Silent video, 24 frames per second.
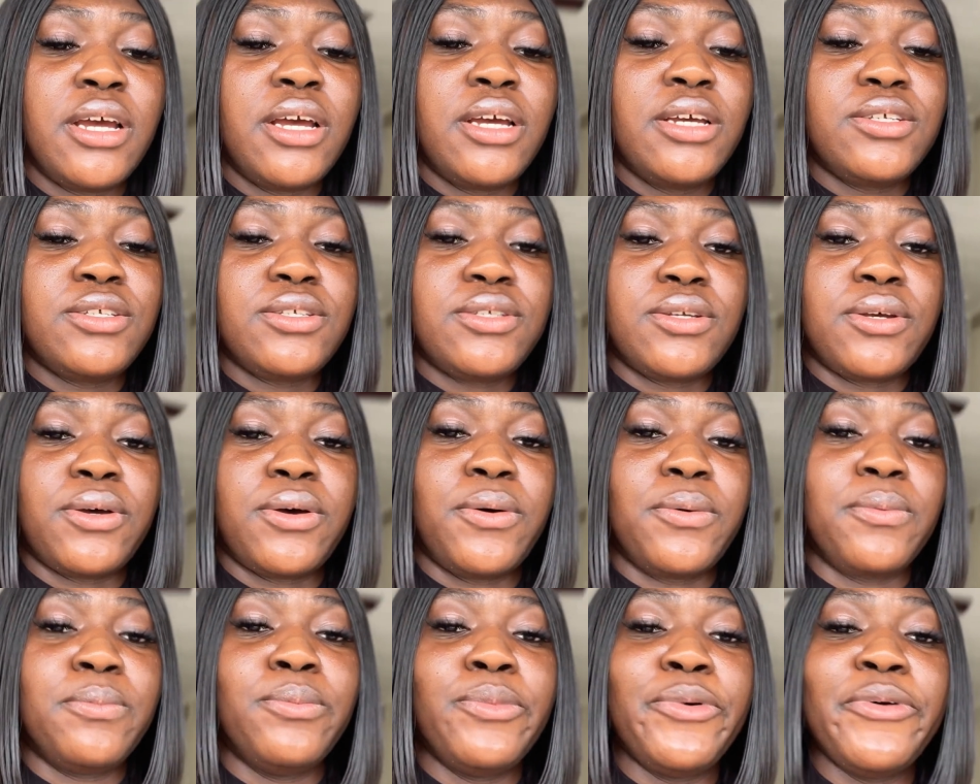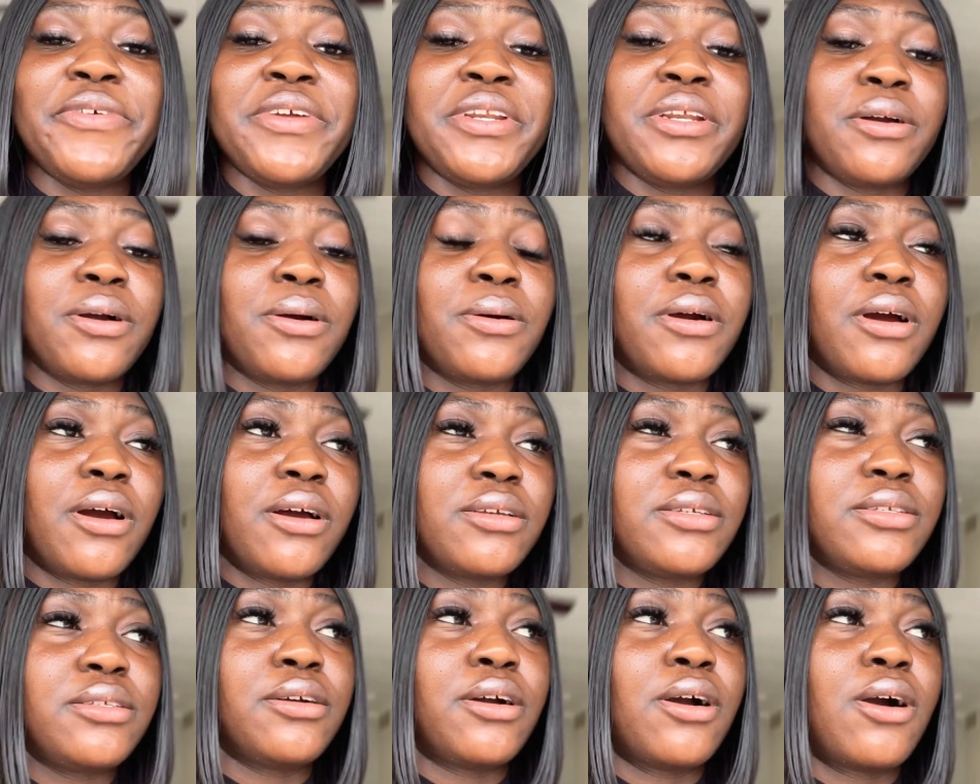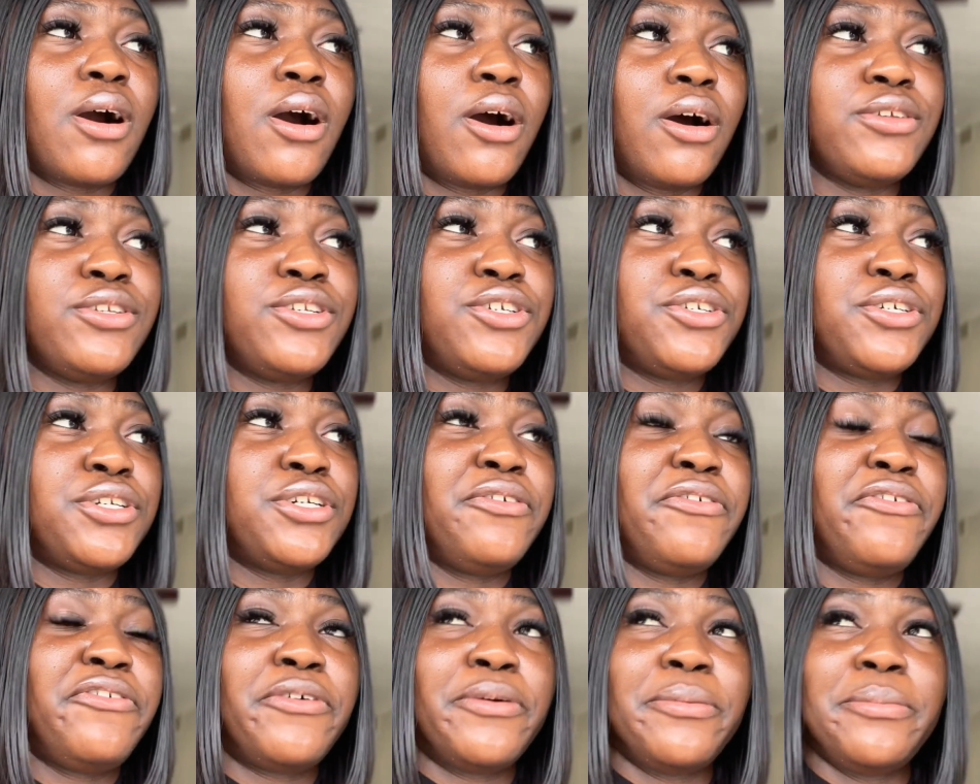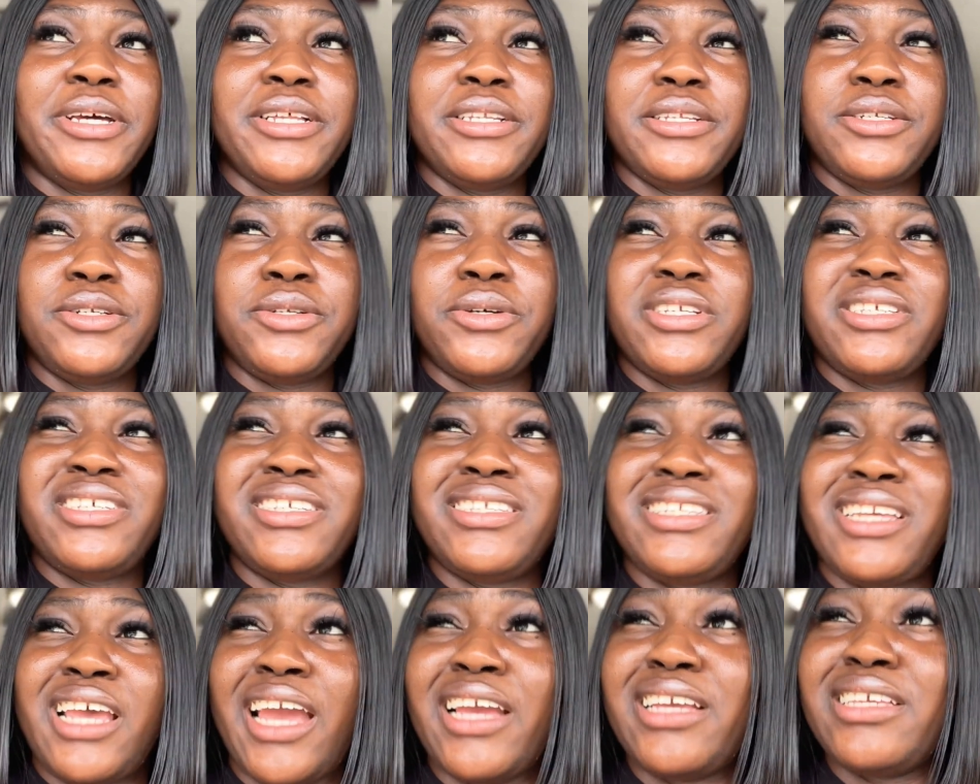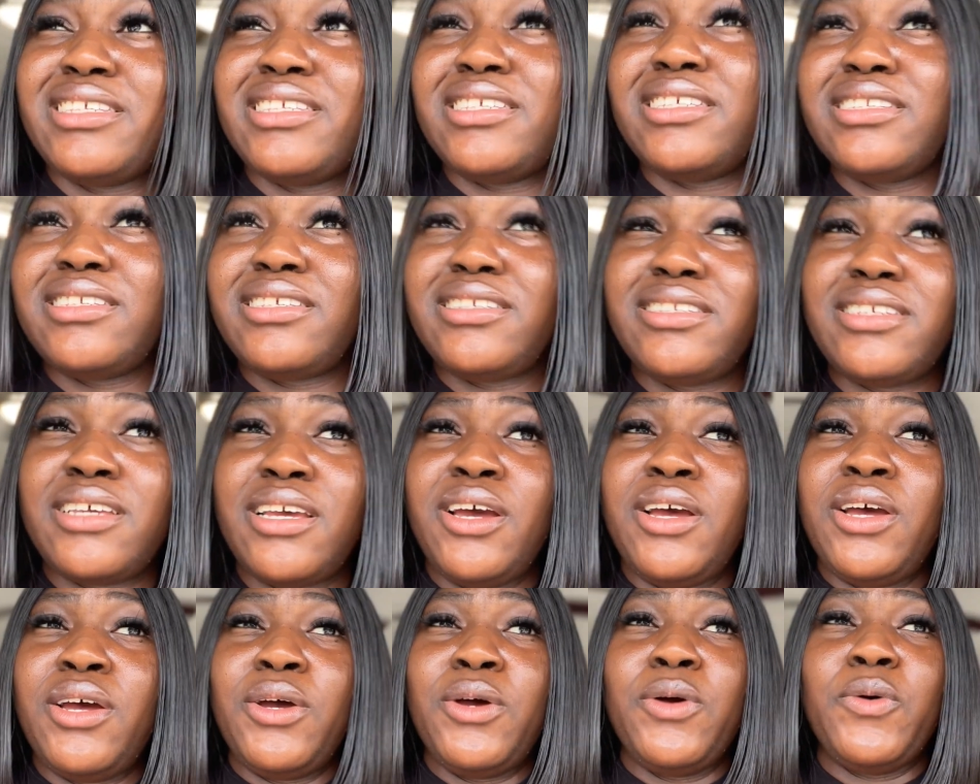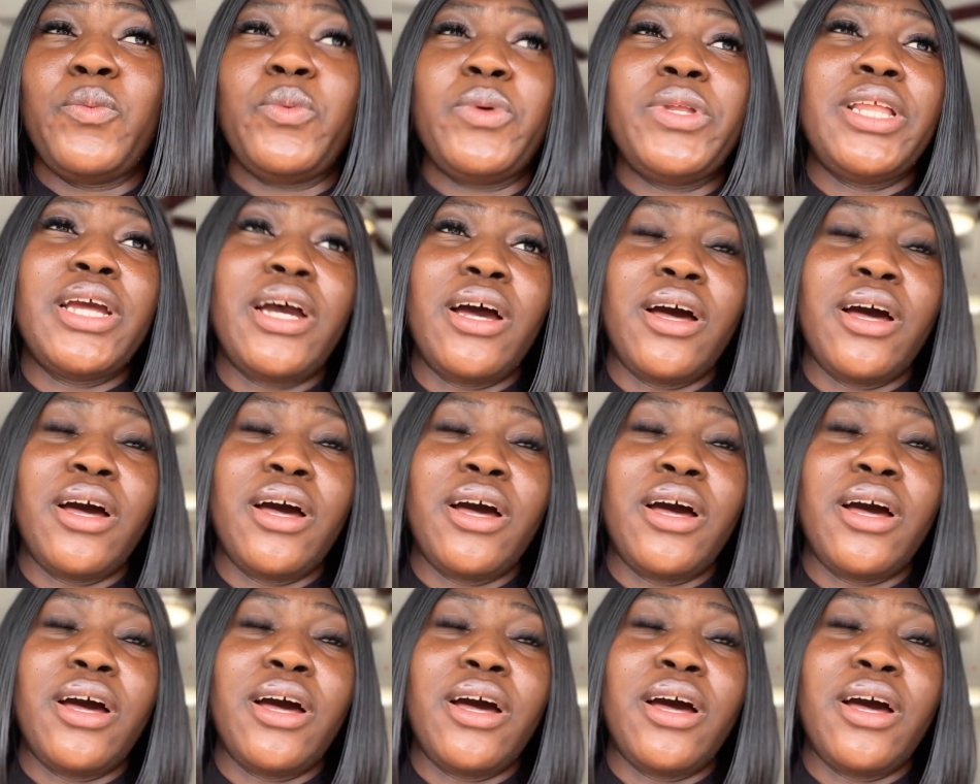So moving across the country from Illinois to Texas with